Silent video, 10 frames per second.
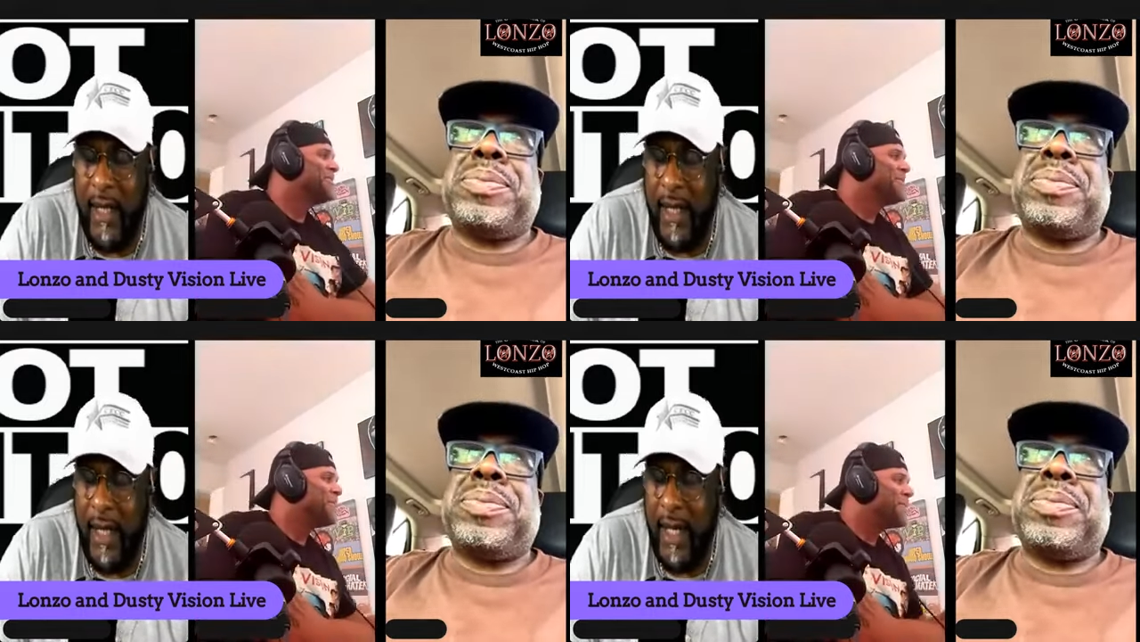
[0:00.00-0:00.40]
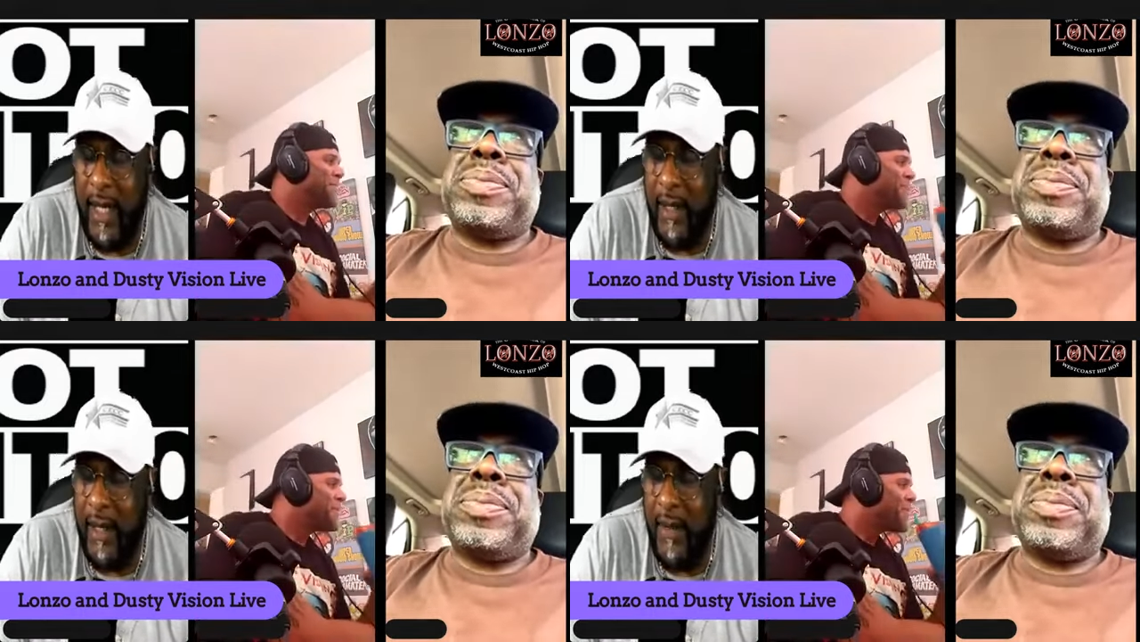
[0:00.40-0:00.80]
Speaker 1: and
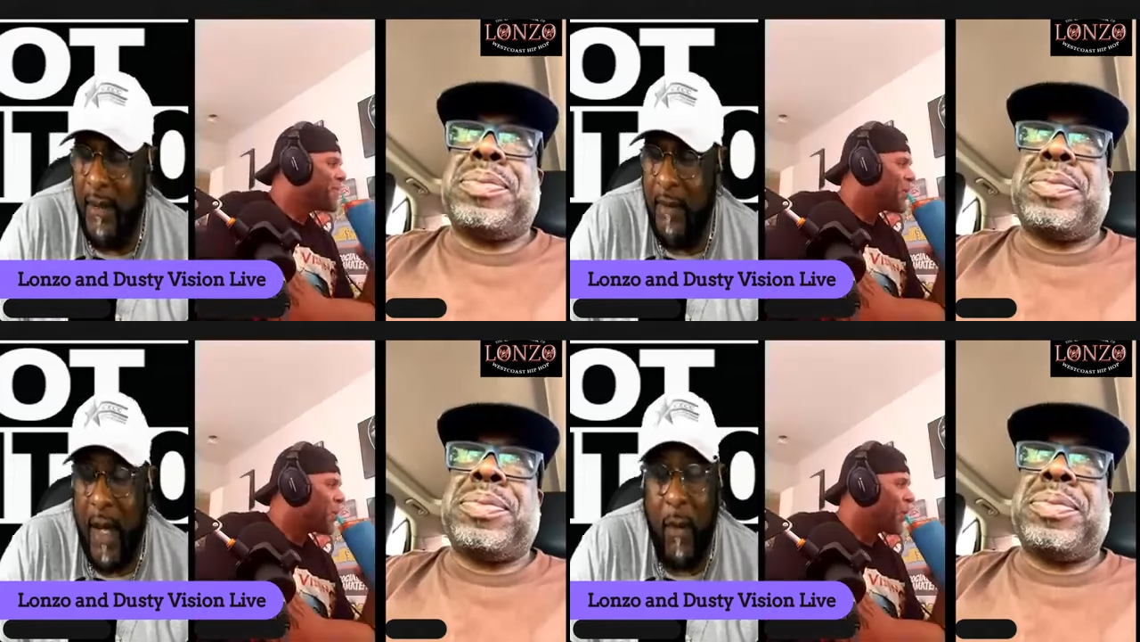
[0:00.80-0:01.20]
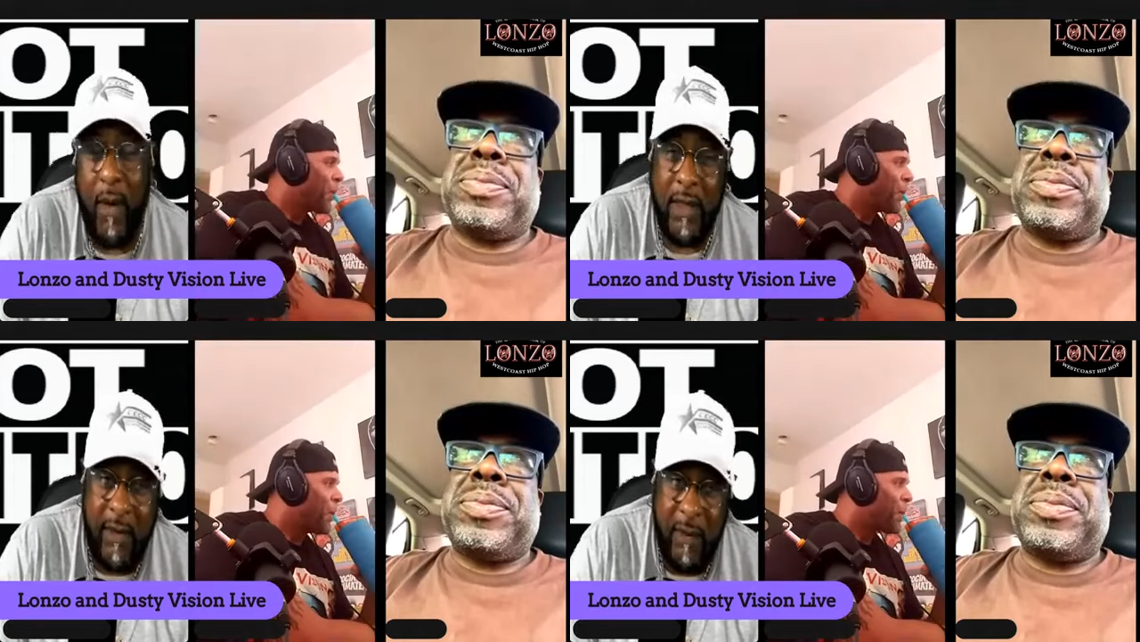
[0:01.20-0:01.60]
um, I watched
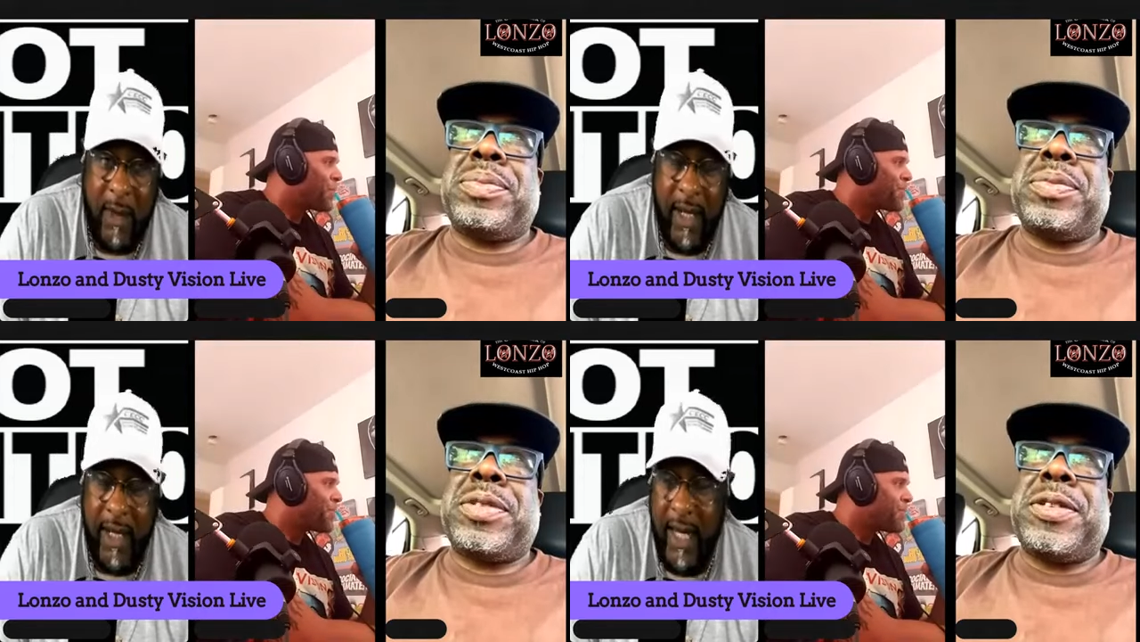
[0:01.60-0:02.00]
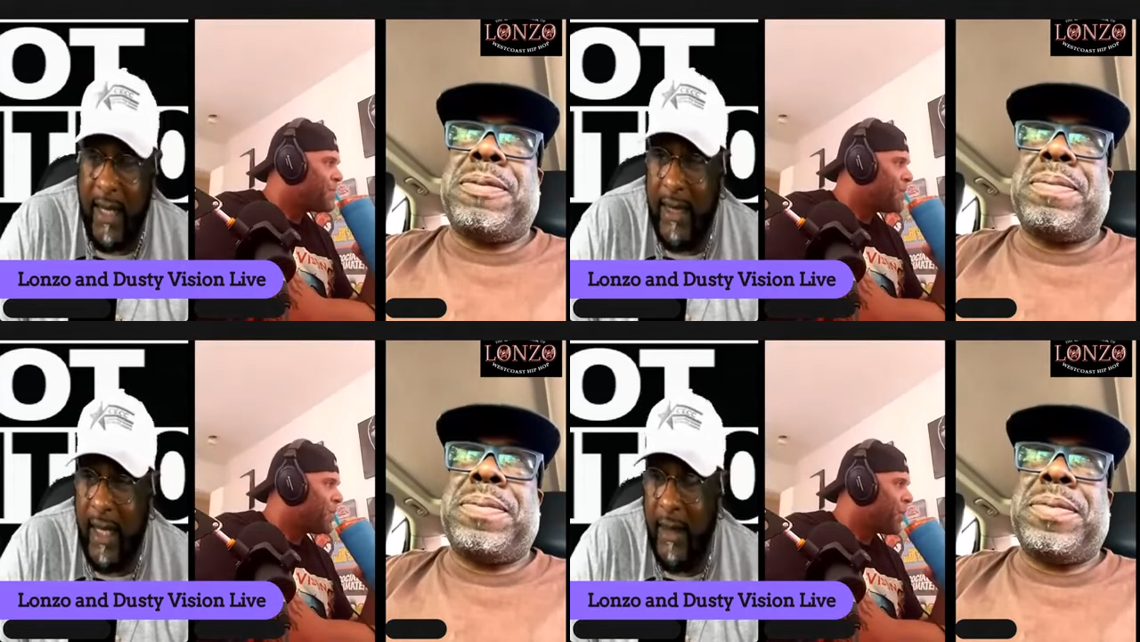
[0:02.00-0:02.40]
everybody last
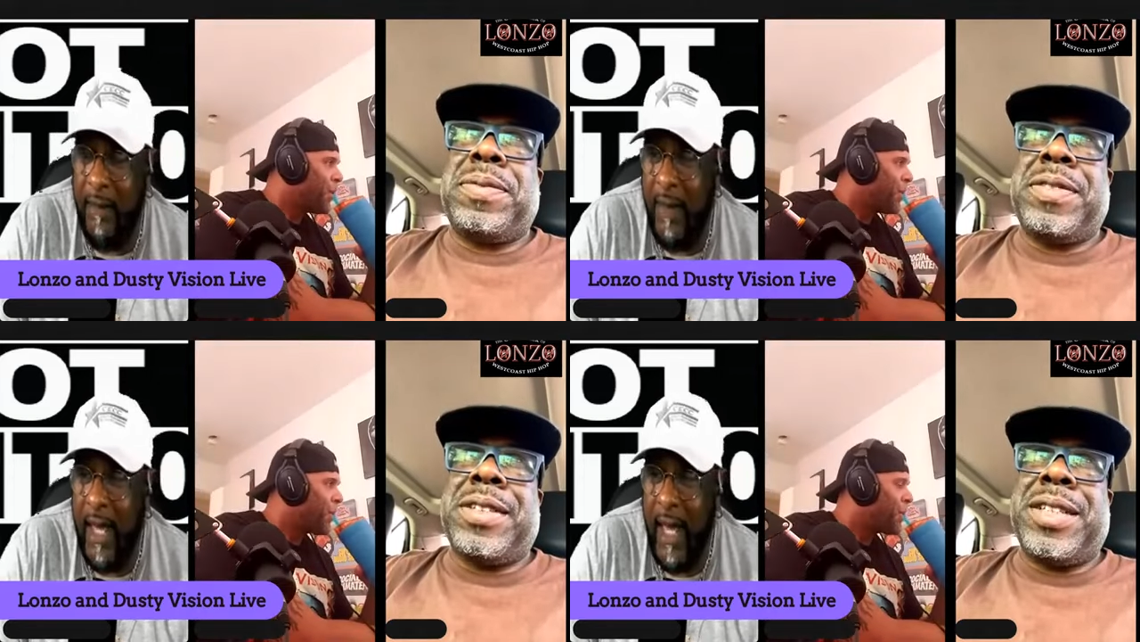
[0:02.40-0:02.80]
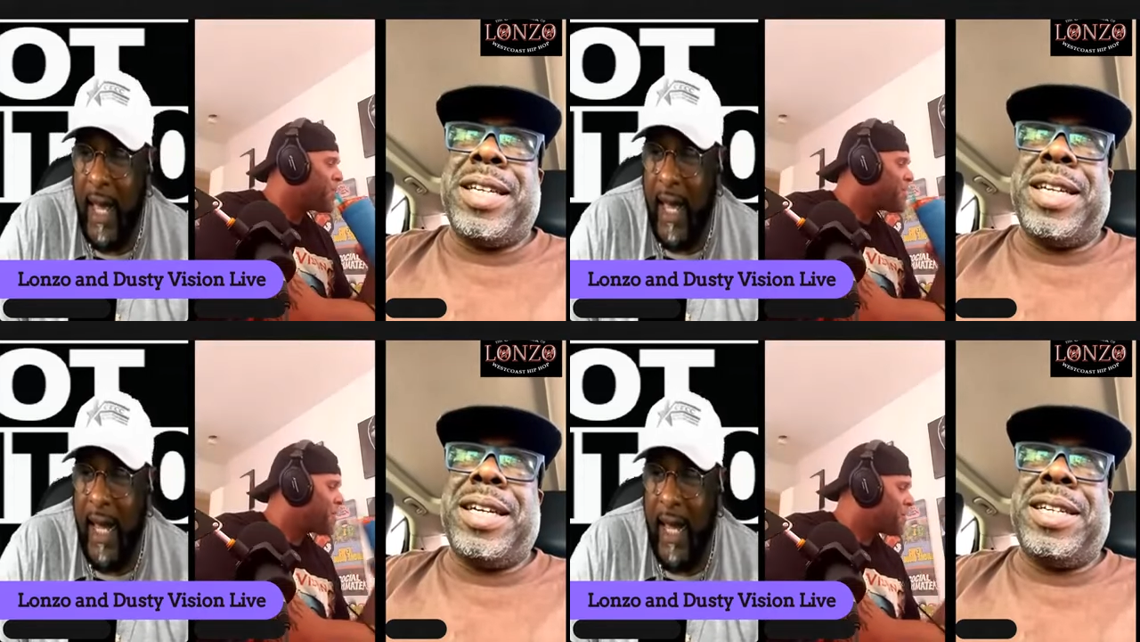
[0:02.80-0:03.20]
night,
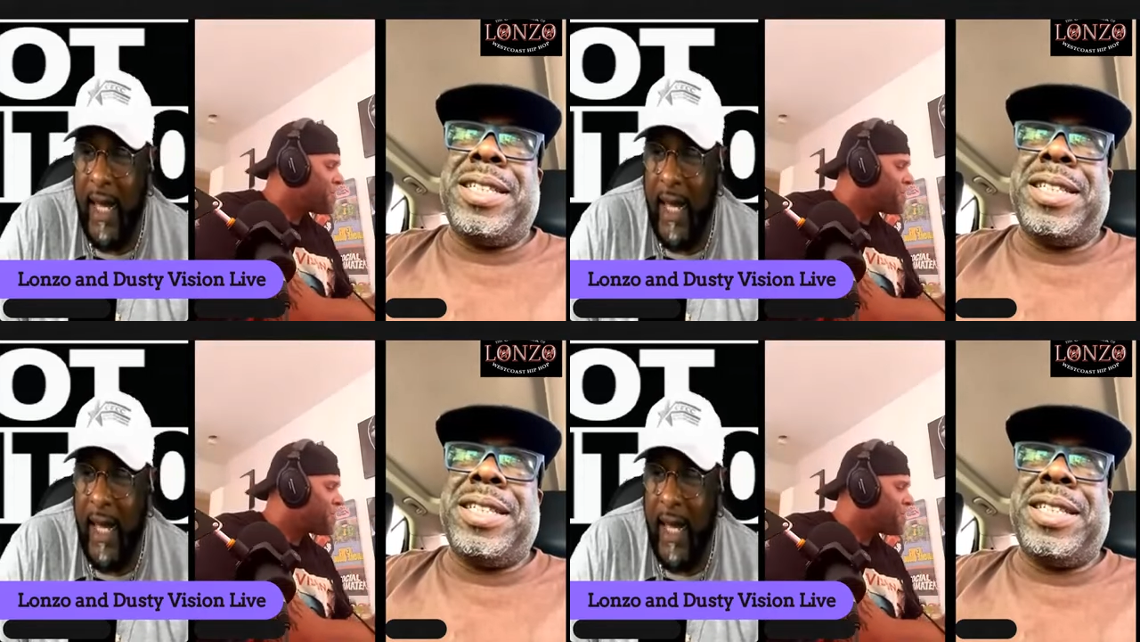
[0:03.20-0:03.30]
and, yeah.